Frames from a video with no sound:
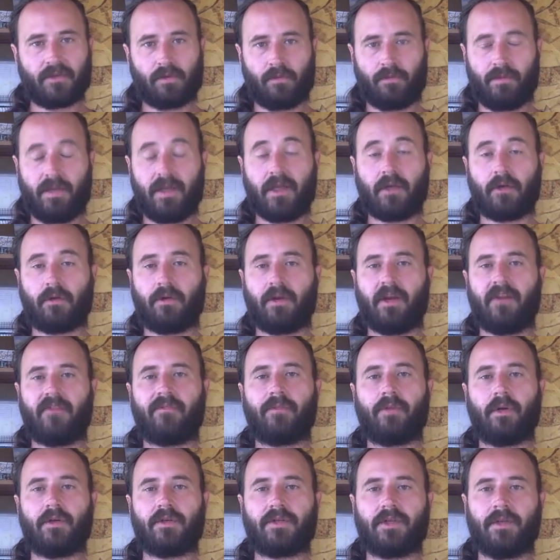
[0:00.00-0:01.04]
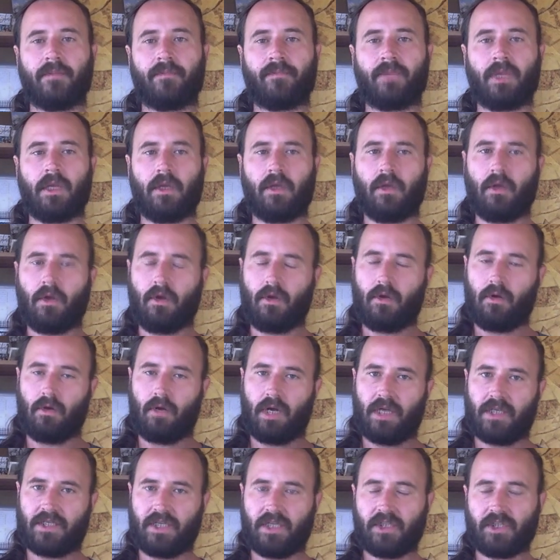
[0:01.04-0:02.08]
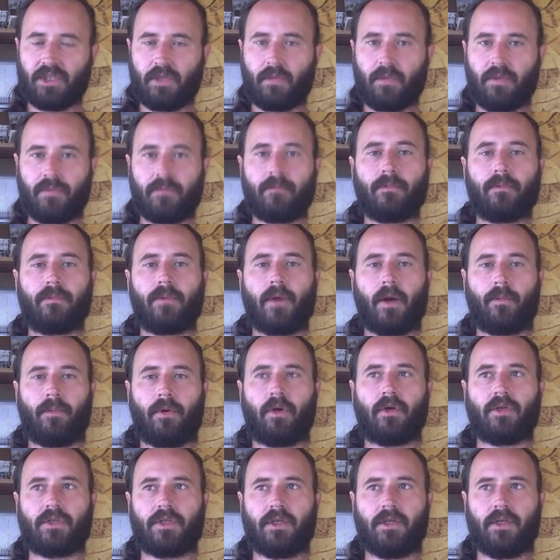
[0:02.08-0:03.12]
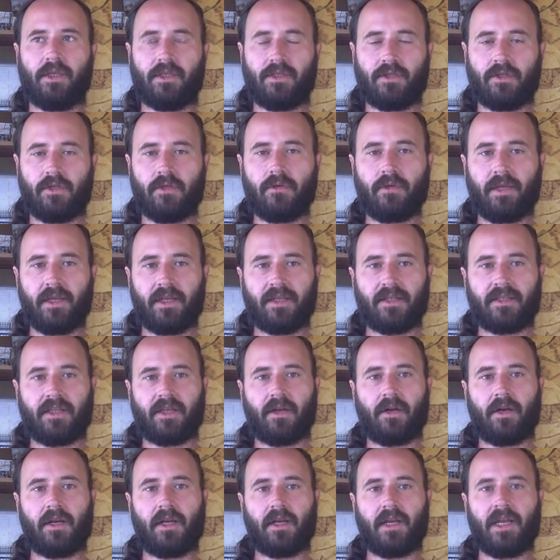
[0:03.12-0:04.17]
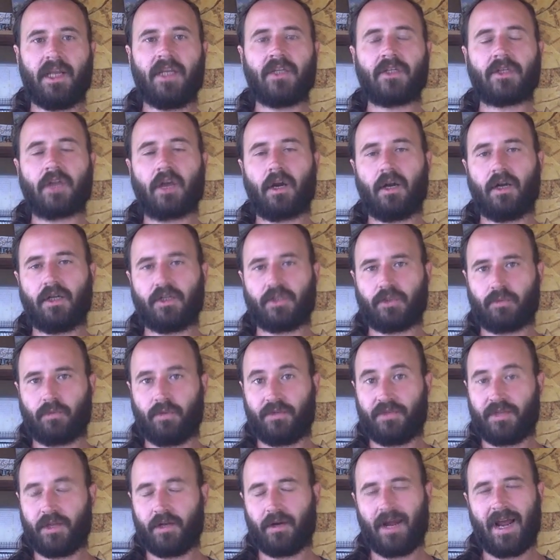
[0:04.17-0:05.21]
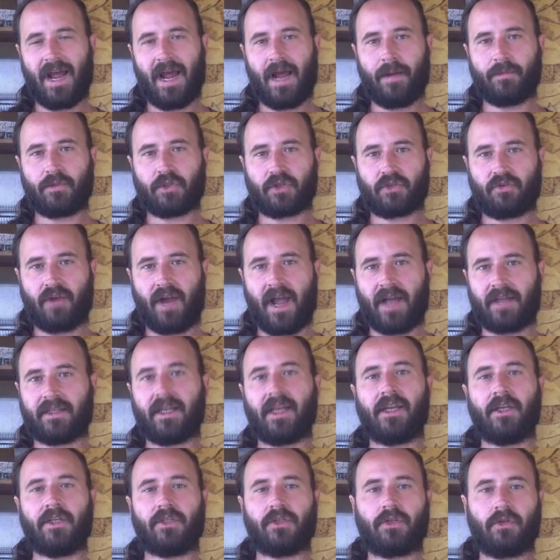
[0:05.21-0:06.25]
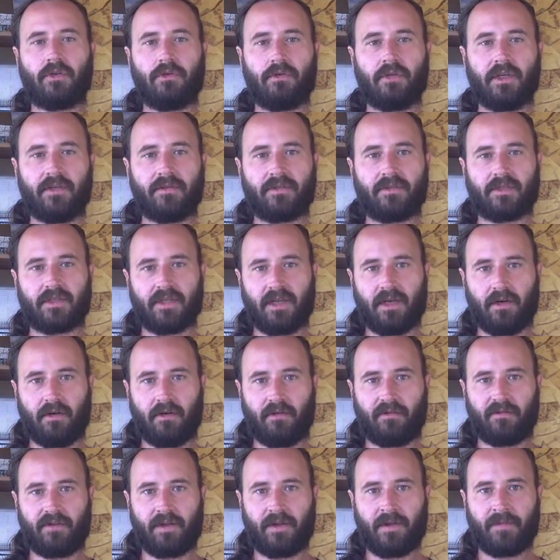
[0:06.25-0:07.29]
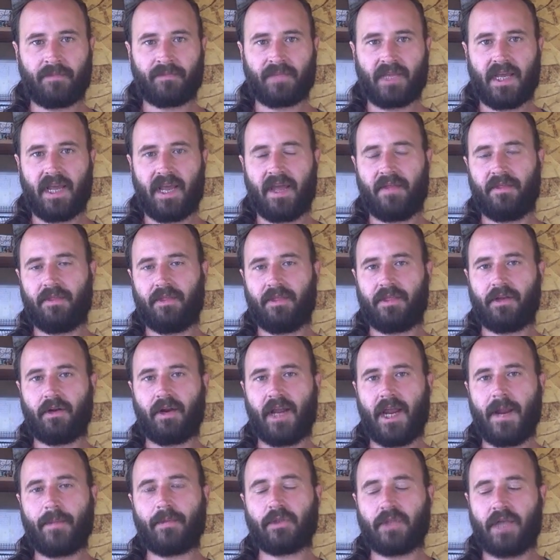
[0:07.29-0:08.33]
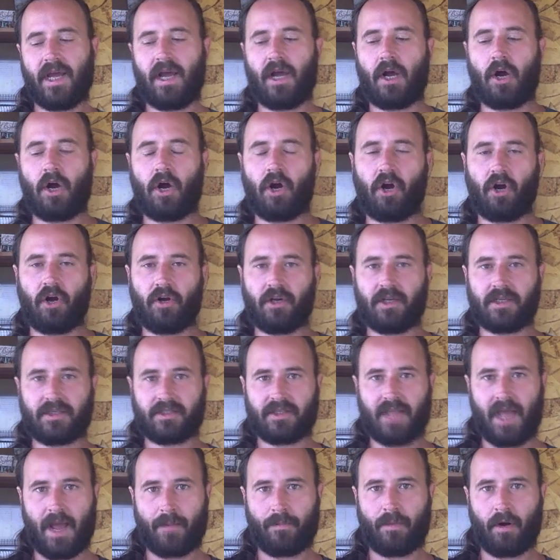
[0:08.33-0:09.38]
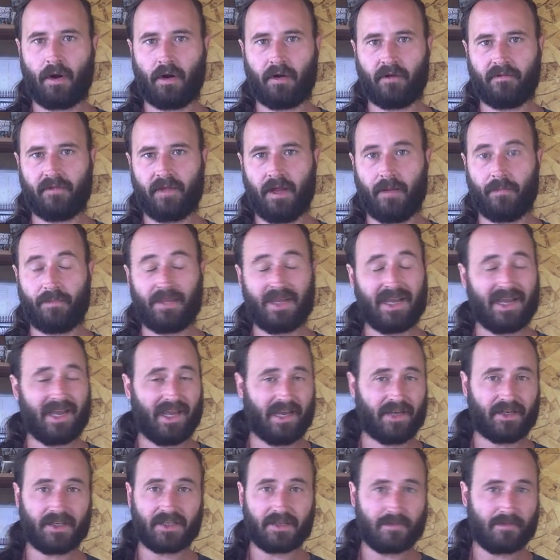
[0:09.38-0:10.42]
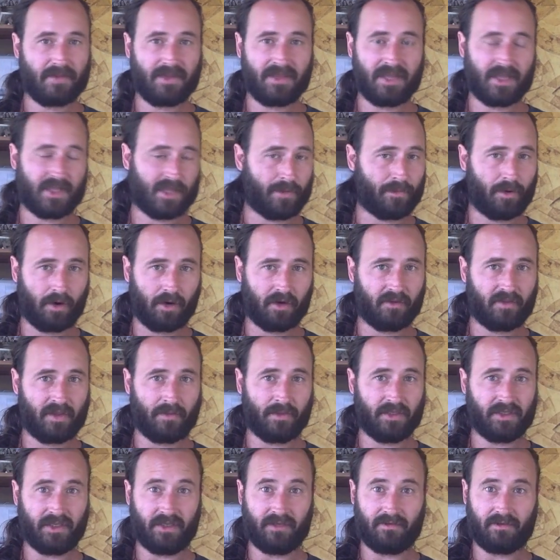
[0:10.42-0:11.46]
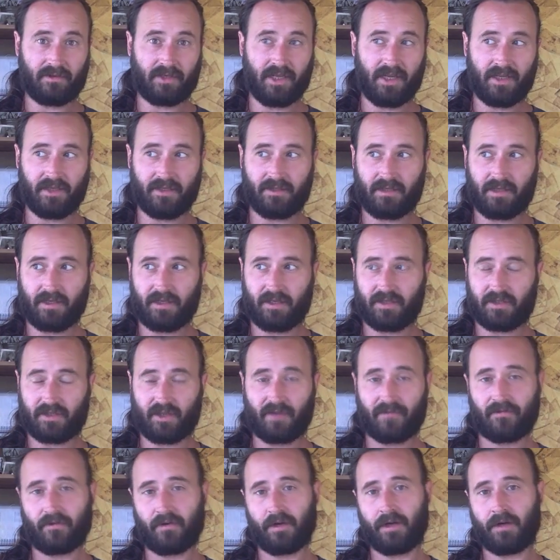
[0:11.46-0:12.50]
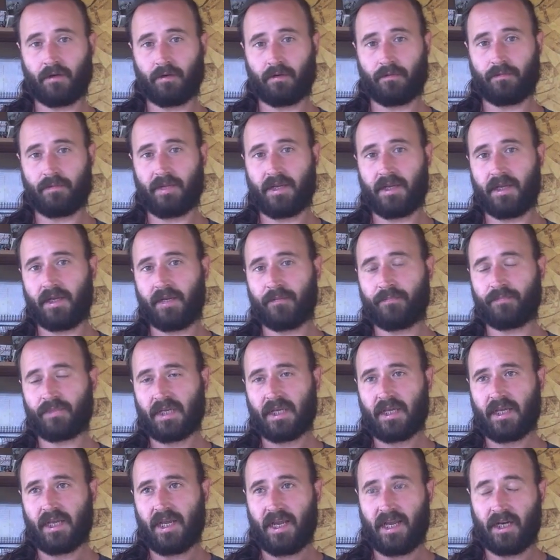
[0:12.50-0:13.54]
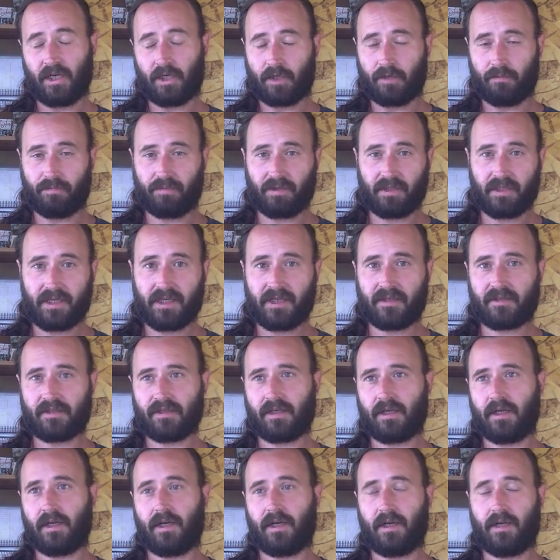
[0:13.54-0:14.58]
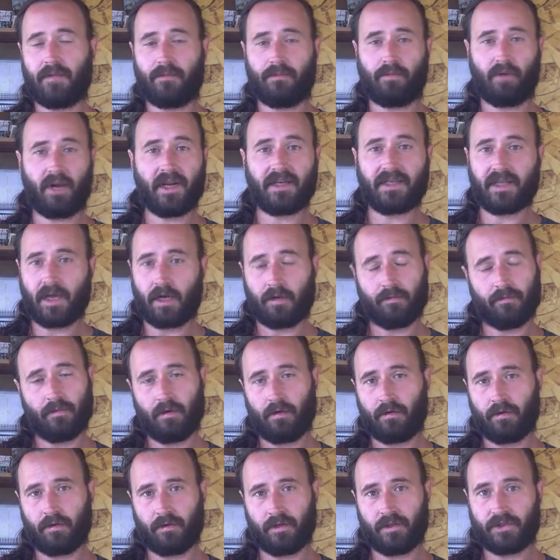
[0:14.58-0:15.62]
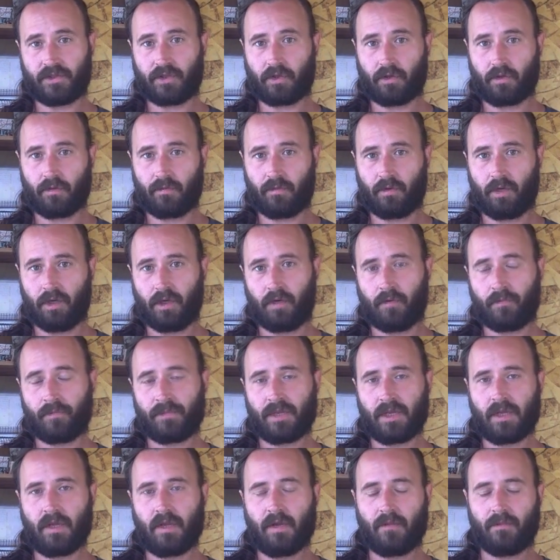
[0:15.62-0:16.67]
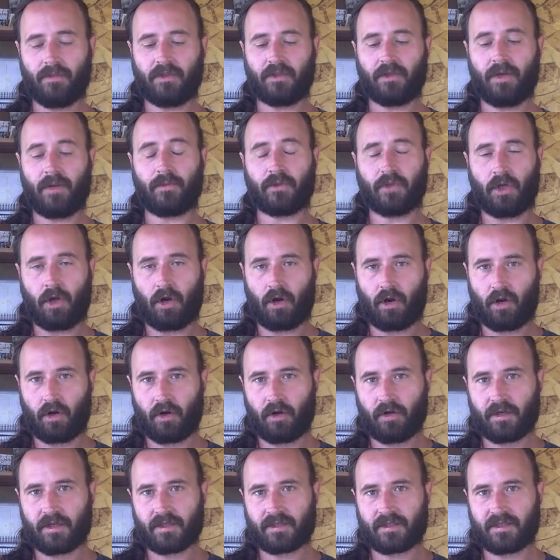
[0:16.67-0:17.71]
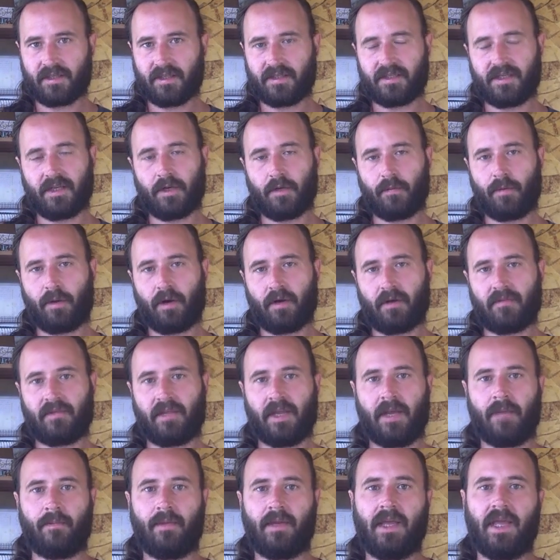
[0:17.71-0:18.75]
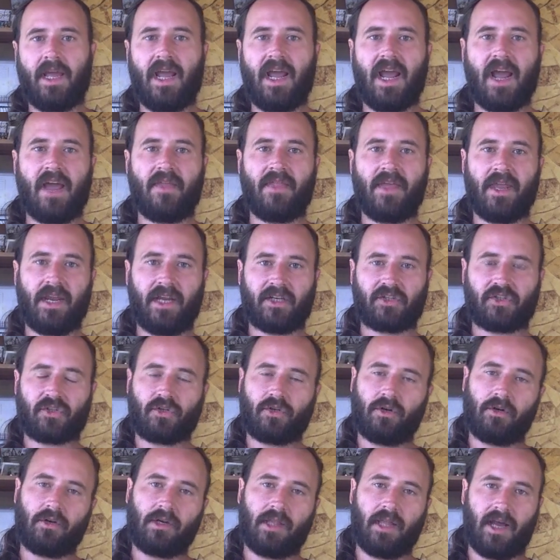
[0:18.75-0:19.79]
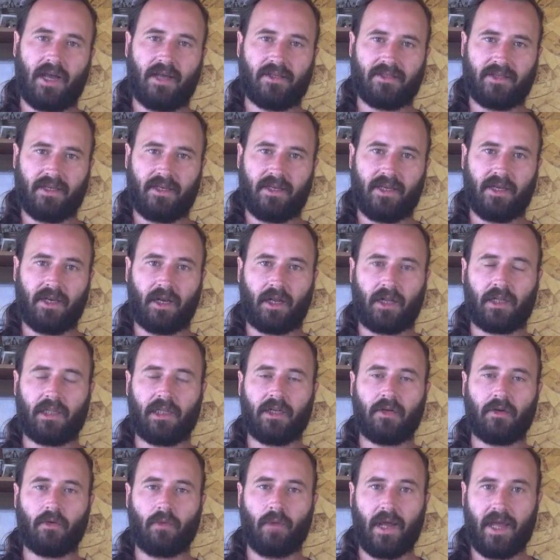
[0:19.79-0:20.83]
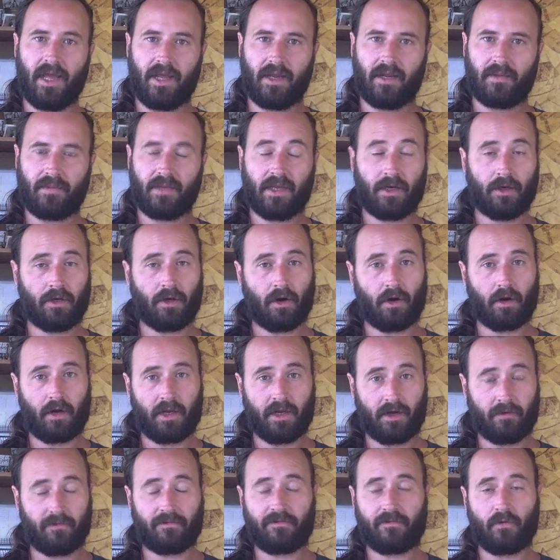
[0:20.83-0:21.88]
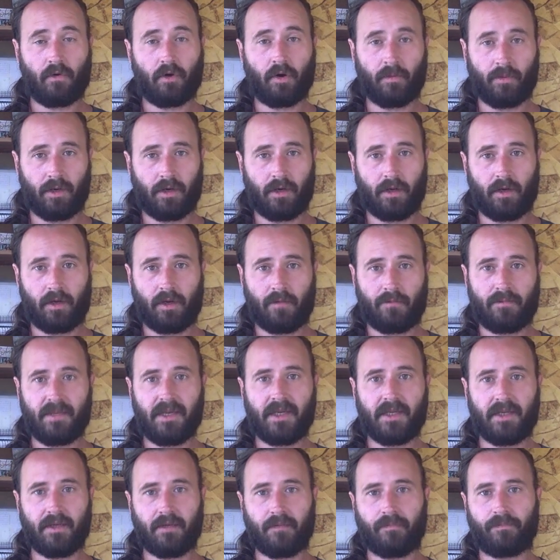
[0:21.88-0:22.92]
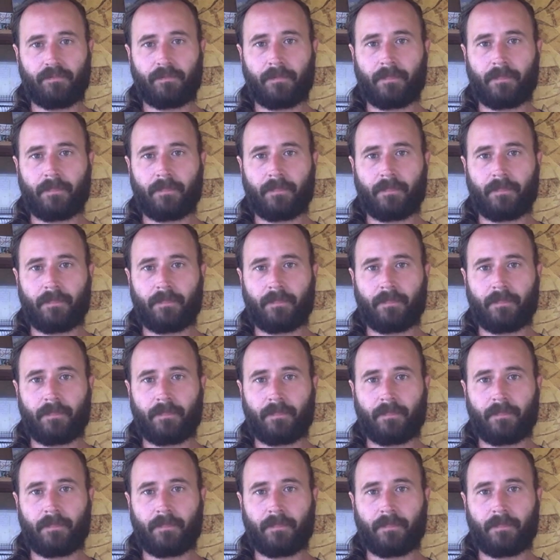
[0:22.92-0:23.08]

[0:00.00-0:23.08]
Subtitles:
or being a creative person, essentially what a person is doing is they're in touch with their abstract and intuitive self, and they're able to harness that part of them. It doesn't mean that part of them is suffering or being in complete breakdown mode or in turmoil, but they're able to harness this inner part of them and then externalize it in a clear way, in a form, in a medium.